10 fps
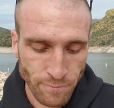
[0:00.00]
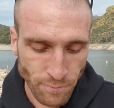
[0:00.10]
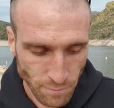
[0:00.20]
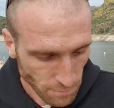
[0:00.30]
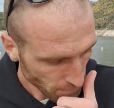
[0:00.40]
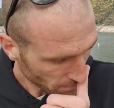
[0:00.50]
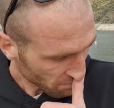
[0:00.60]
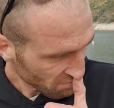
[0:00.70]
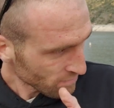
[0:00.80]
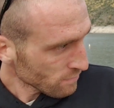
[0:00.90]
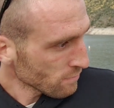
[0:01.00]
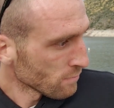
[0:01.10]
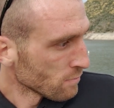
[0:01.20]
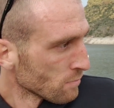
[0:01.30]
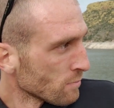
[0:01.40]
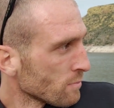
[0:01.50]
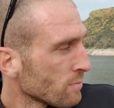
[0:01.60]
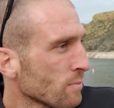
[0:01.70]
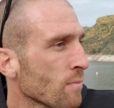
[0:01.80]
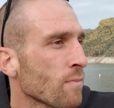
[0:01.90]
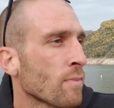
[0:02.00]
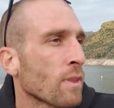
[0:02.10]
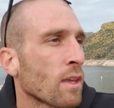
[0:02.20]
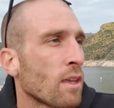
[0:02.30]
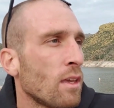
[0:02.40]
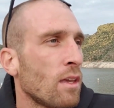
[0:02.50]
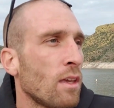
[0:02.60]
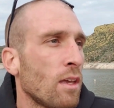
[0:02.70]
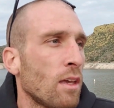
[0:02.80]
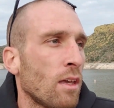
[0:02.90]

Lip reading: (no one is talking)